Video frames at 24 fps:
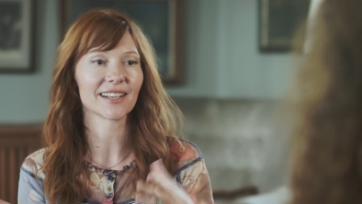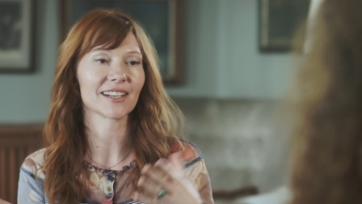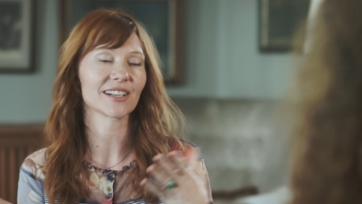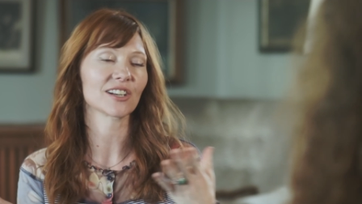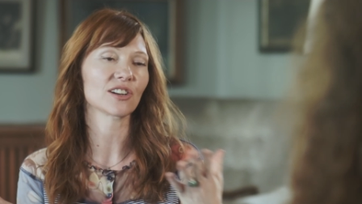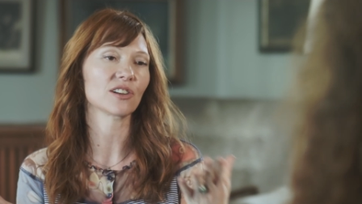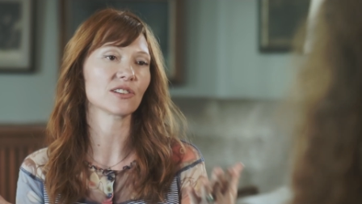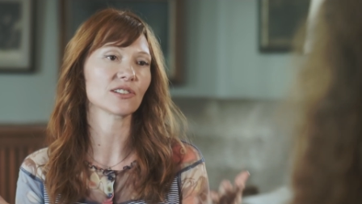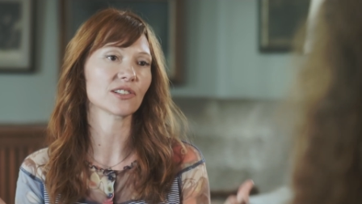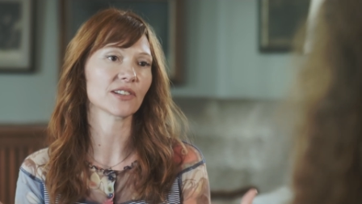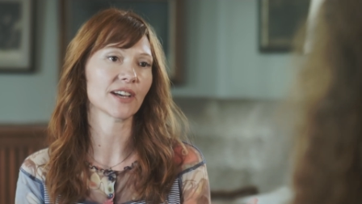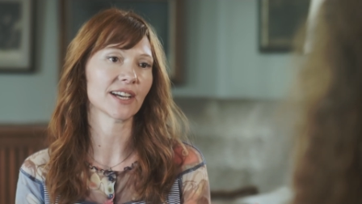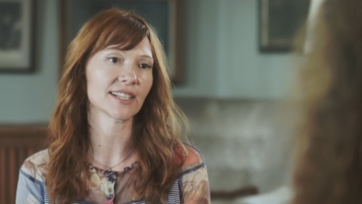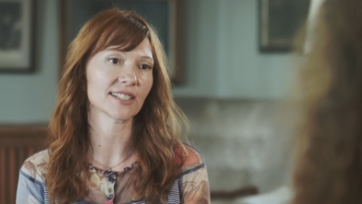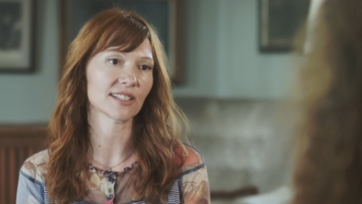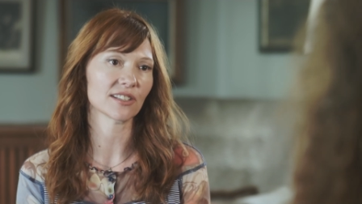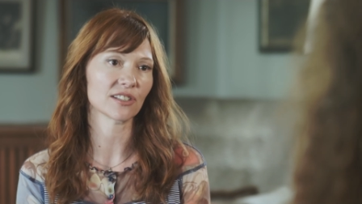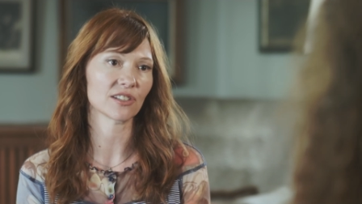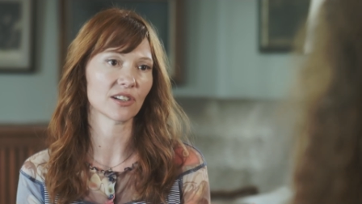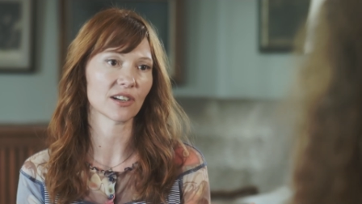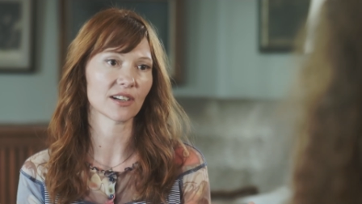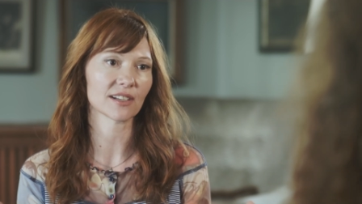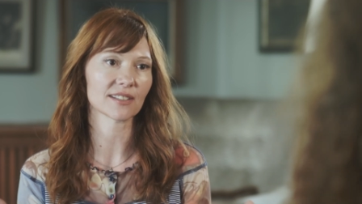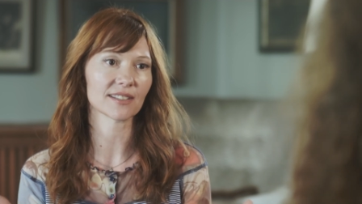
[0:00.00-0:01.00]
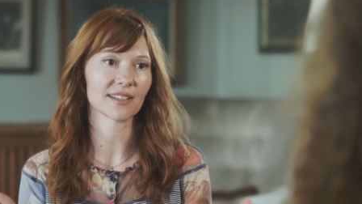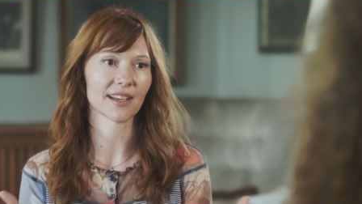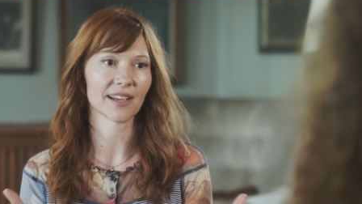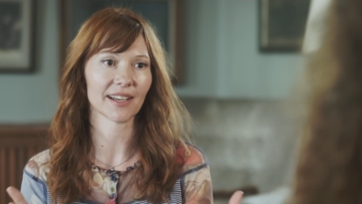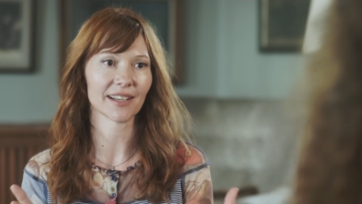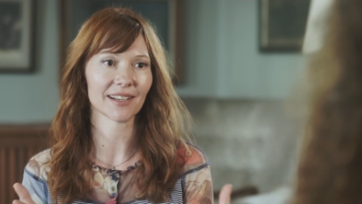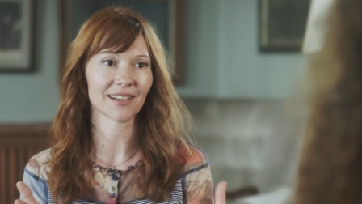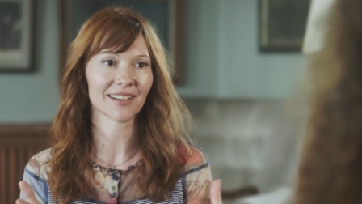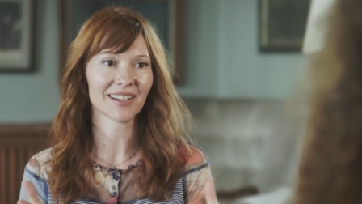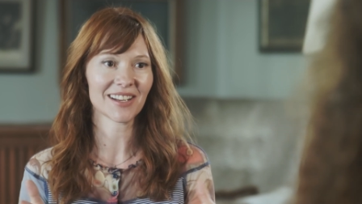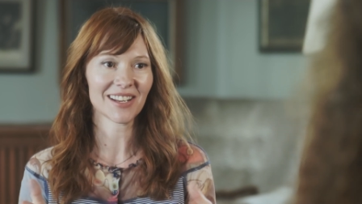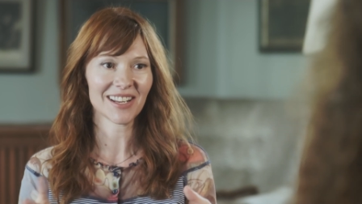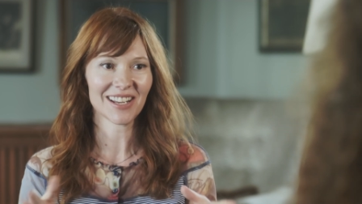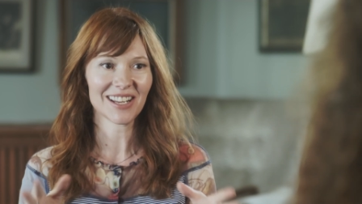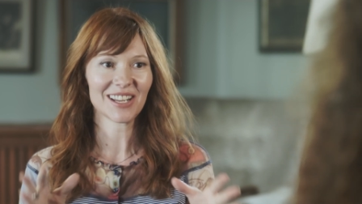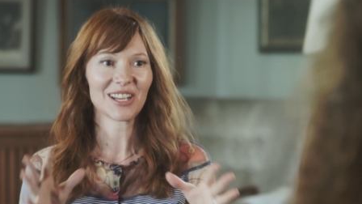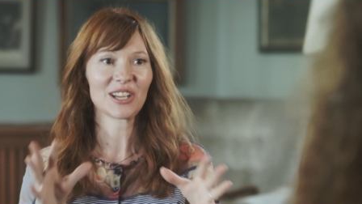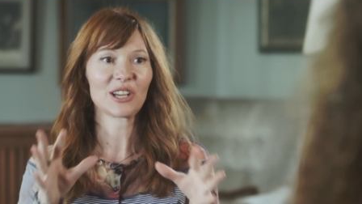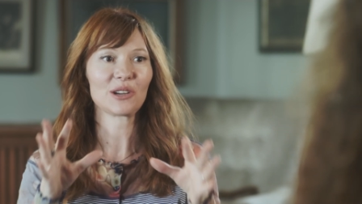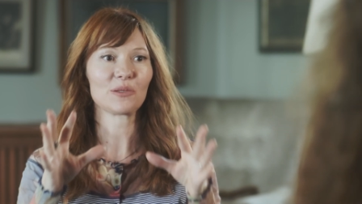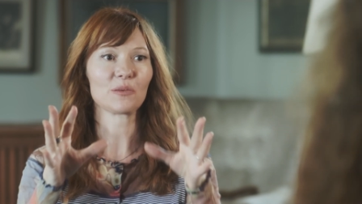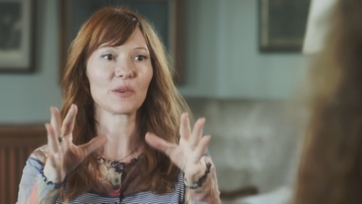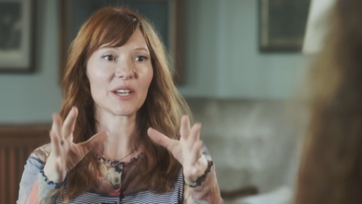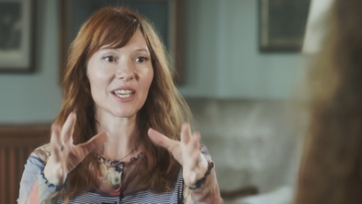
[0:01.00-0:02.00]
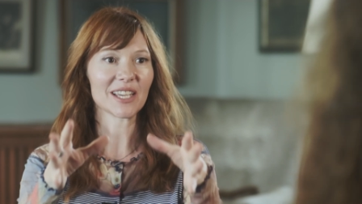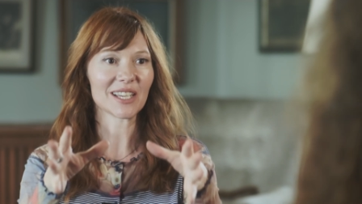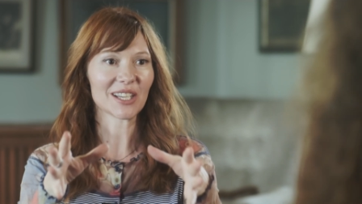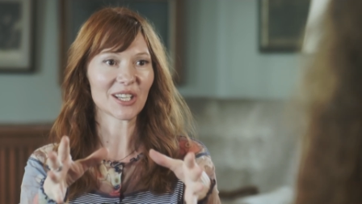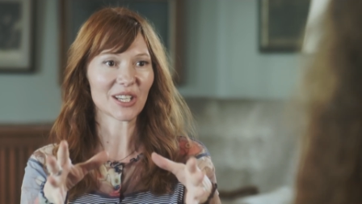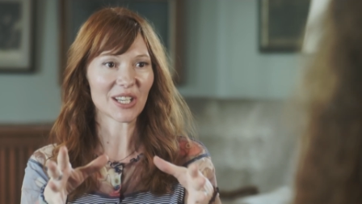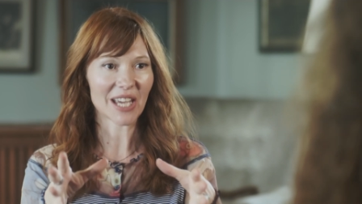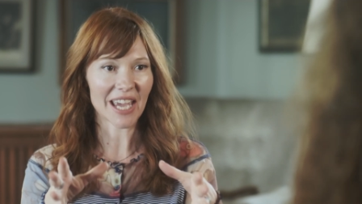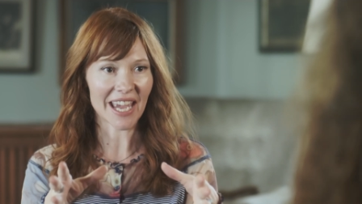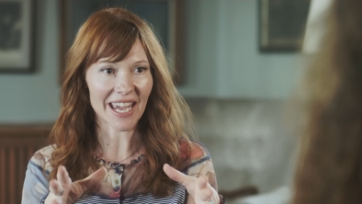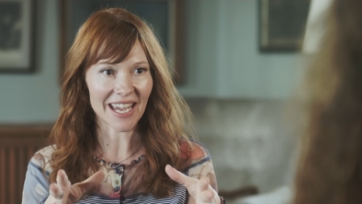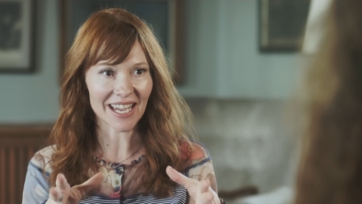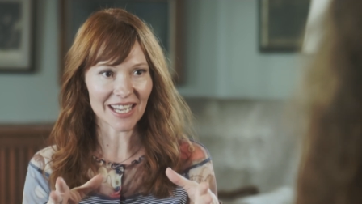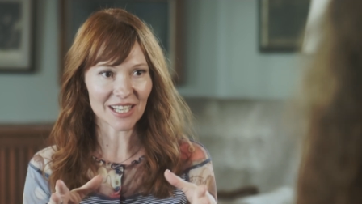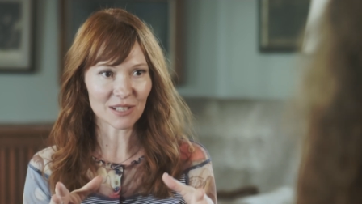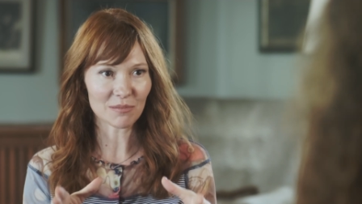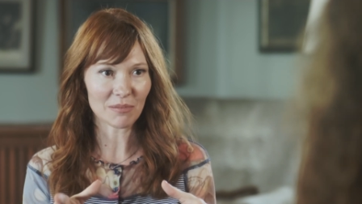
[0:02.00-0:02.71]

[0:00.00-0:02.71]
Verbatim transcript: it also has the dark side. We hand